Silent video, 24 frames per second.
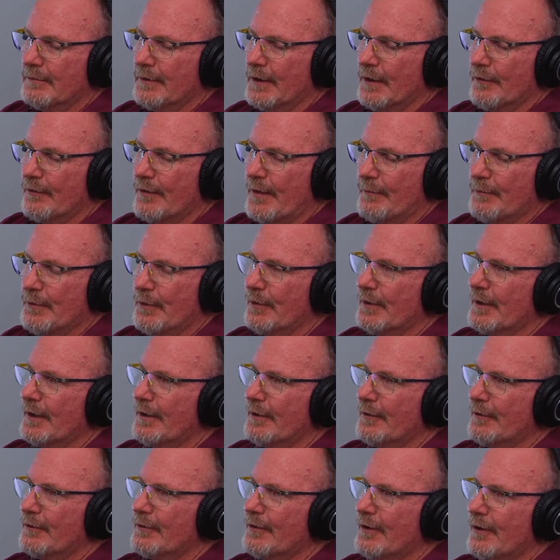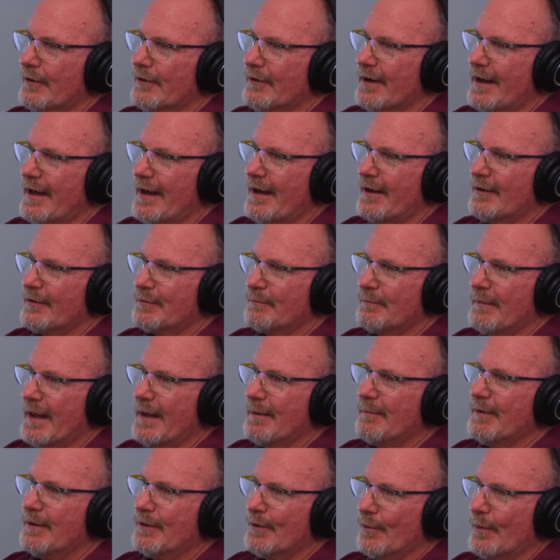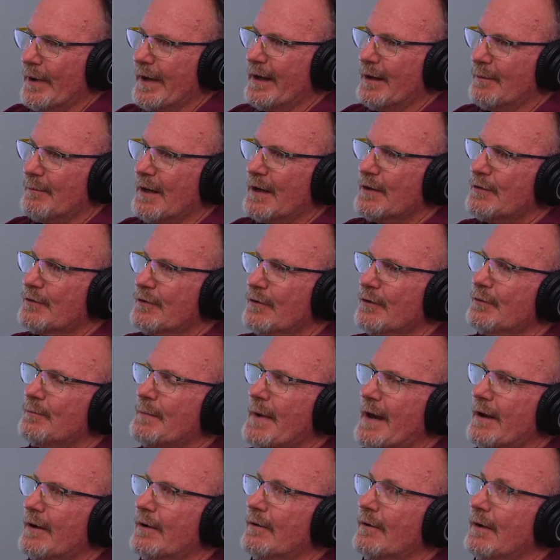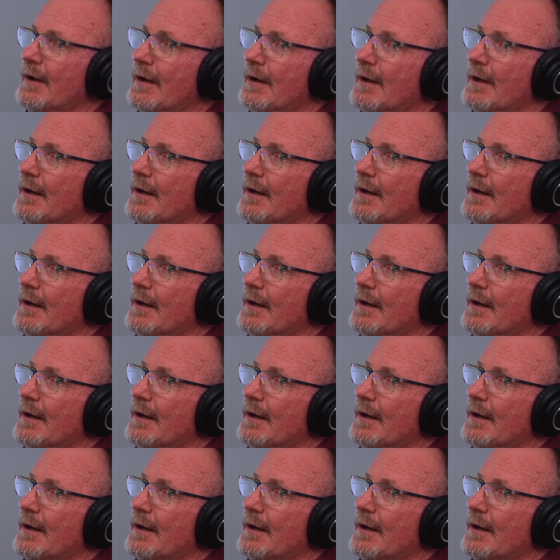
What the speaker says: if I'm doing a 100-yard dash, maybe the weight of my shoes matter.